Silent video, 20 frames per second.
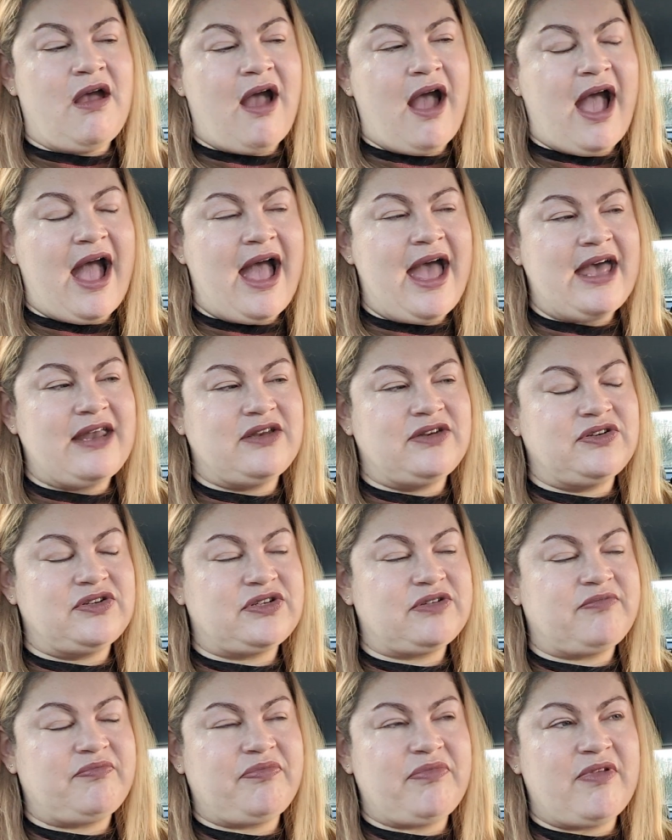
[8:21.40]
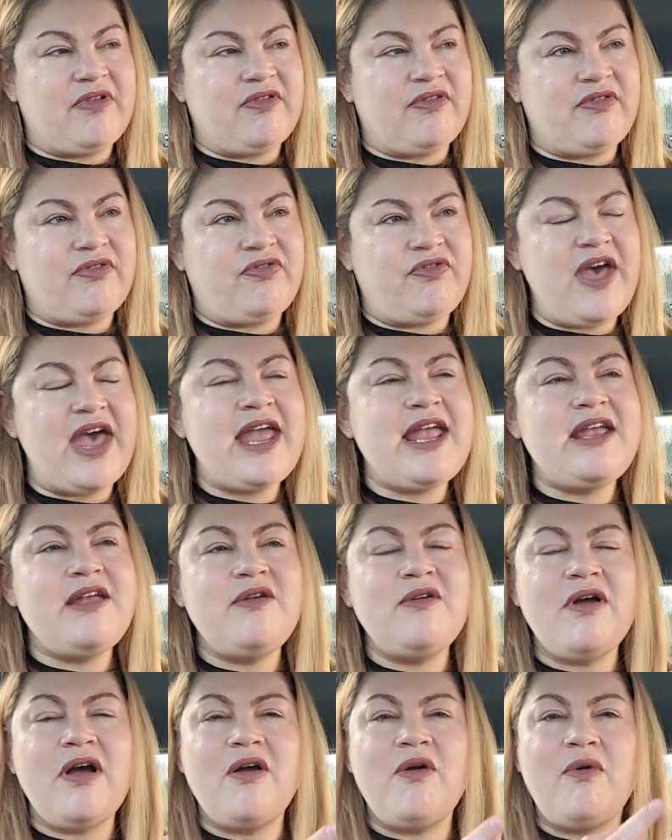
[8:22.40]
And
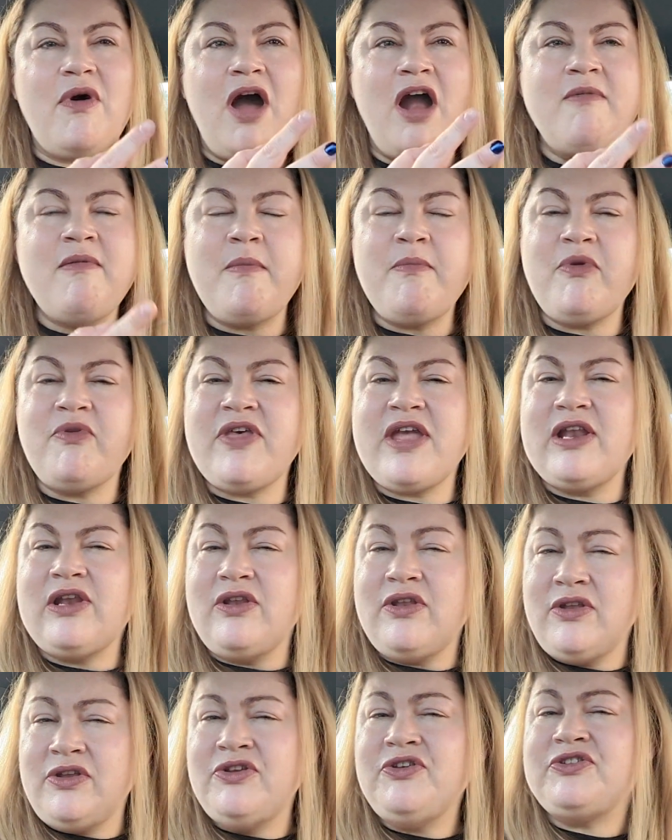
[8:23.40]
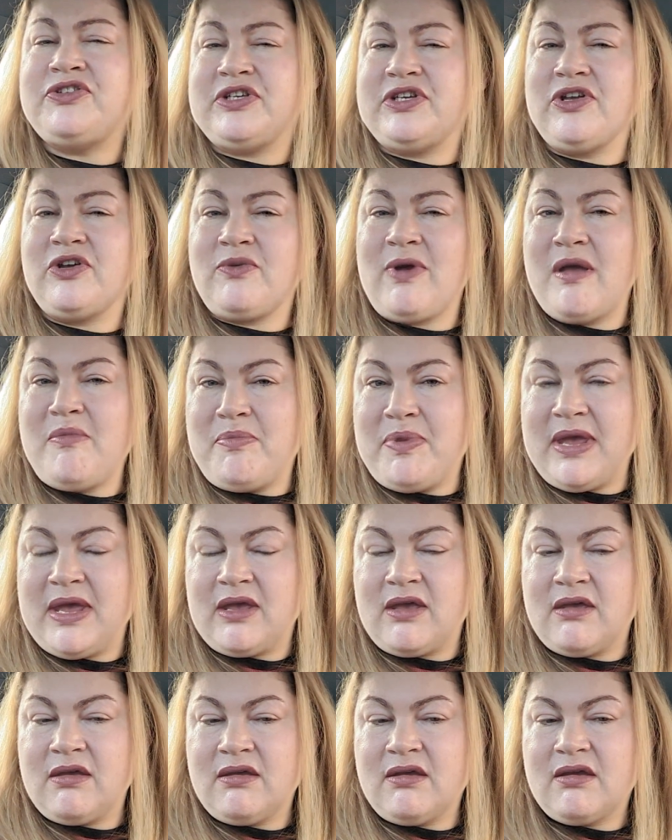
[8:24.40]
I remember they used to look quite
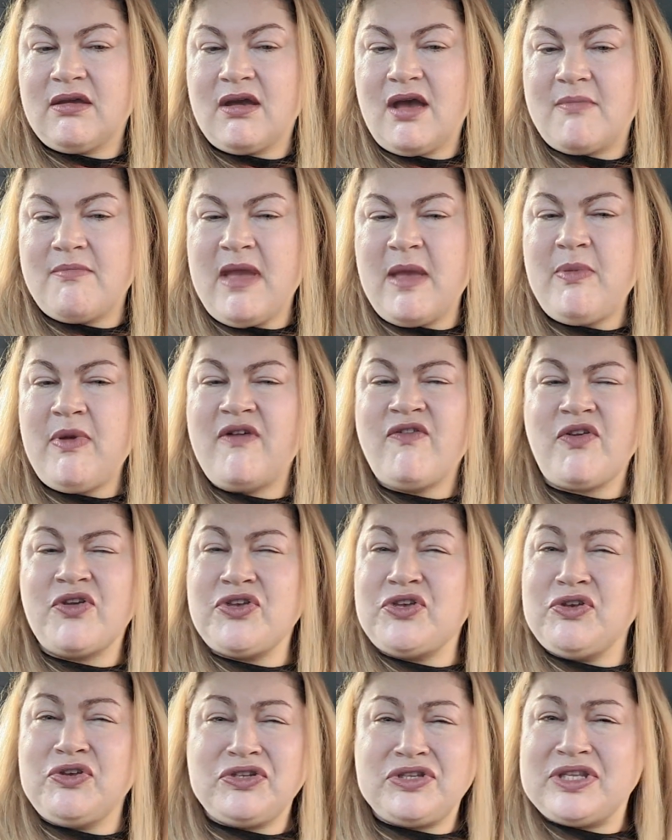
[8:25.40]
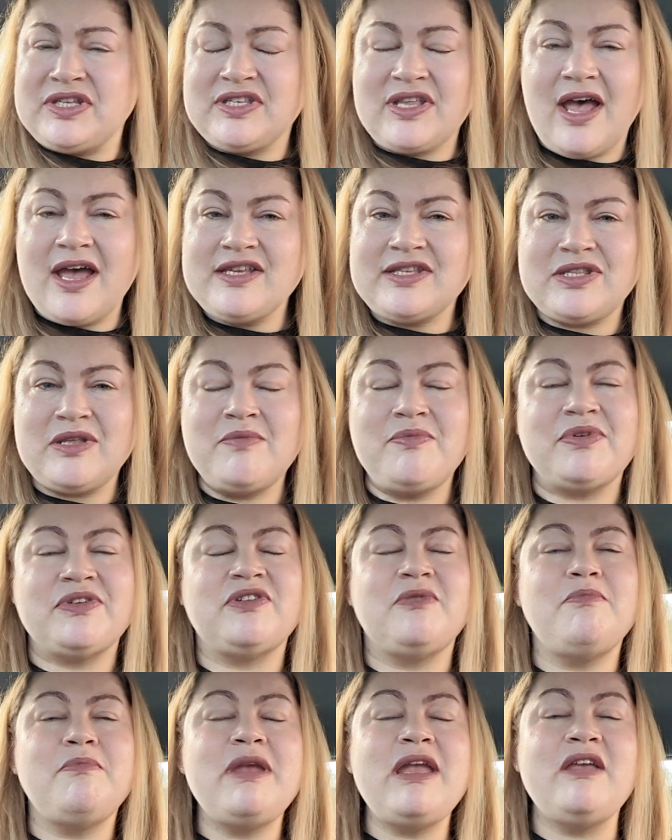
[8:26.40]
big. Maybe I've got used to the size of them, but
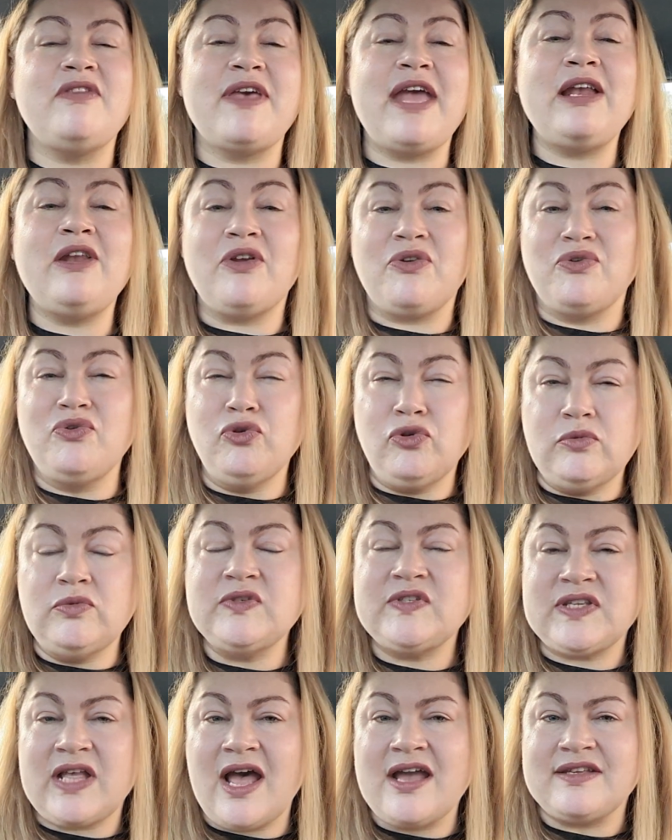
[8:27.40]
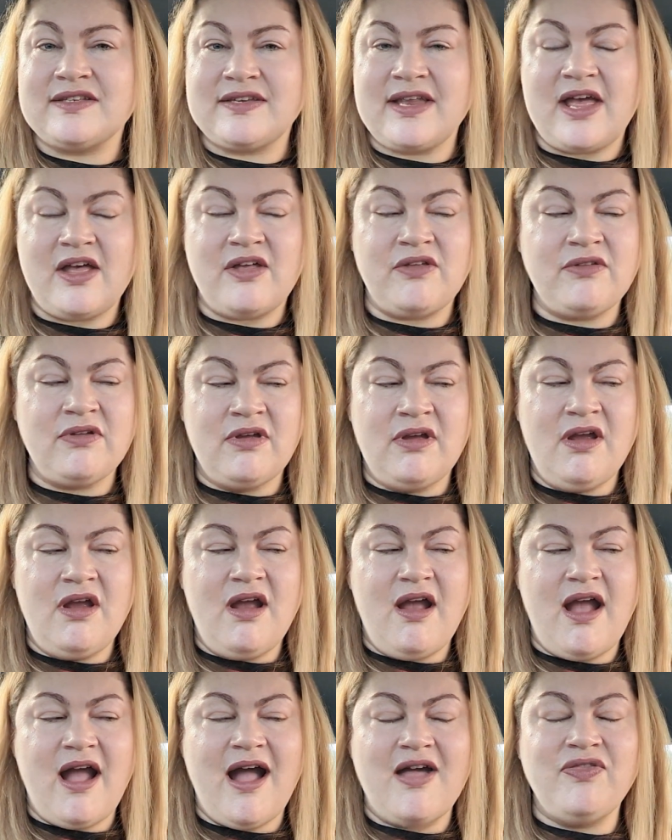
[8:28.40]
to me they look normal size now.
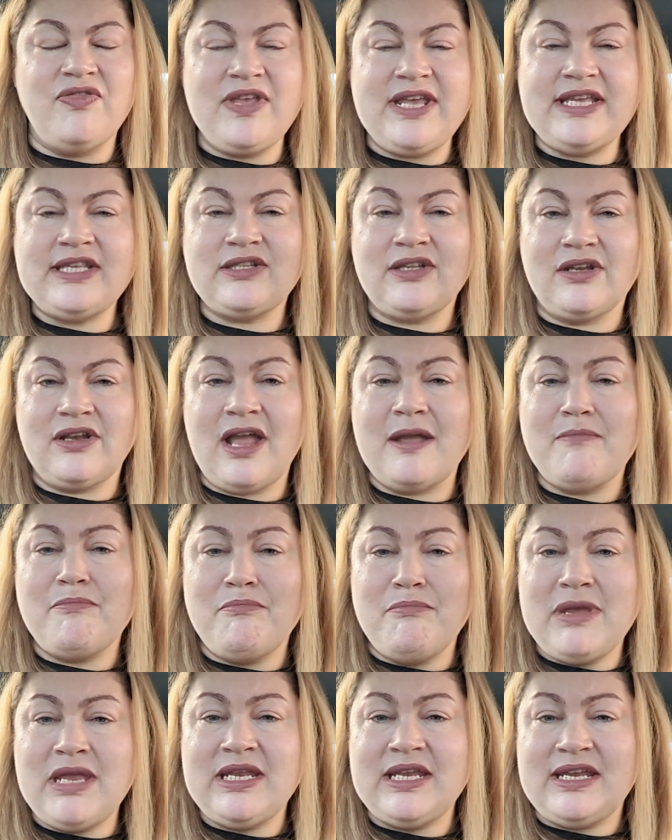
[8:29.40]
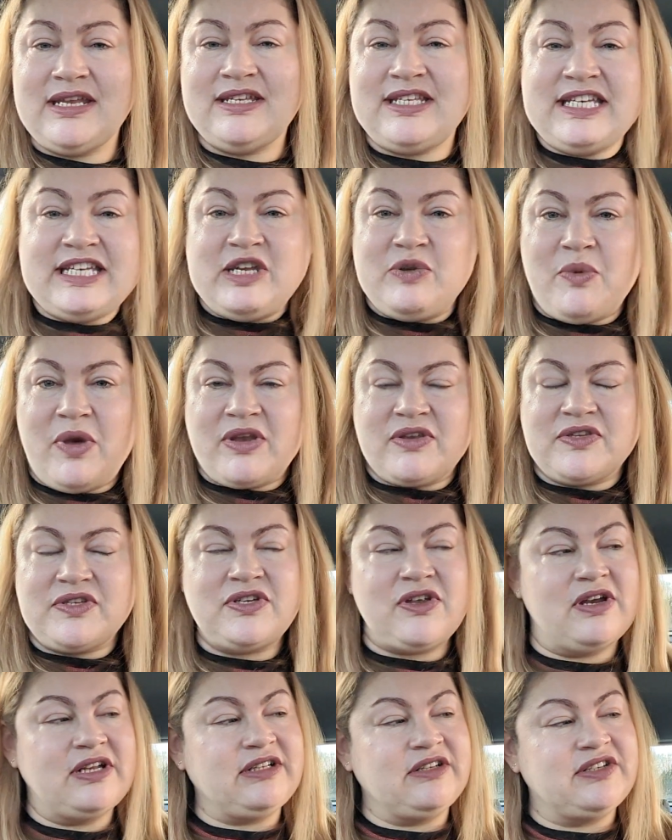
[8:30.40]
And these look like mini Diddy ones, you
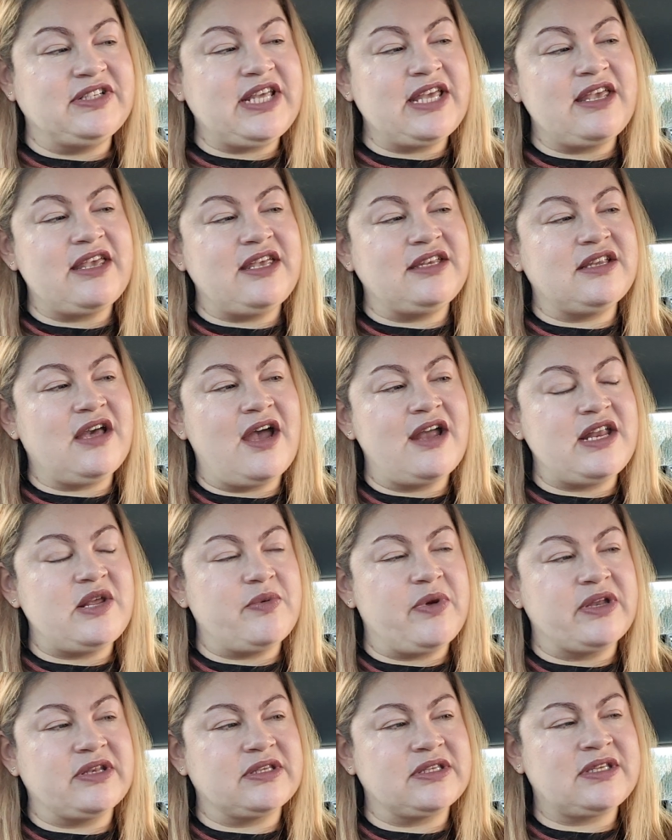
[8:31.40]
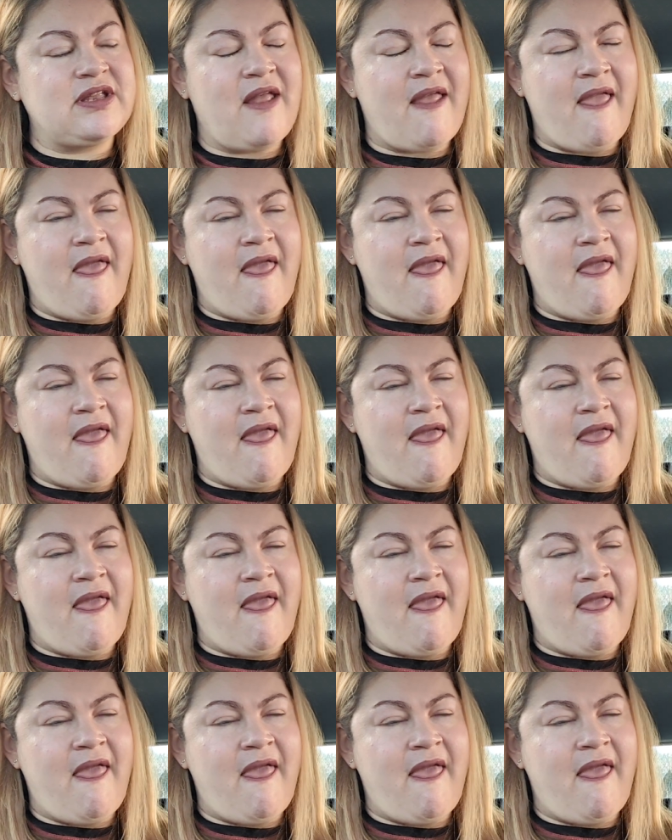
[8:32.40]
know, little dinky tiny ones.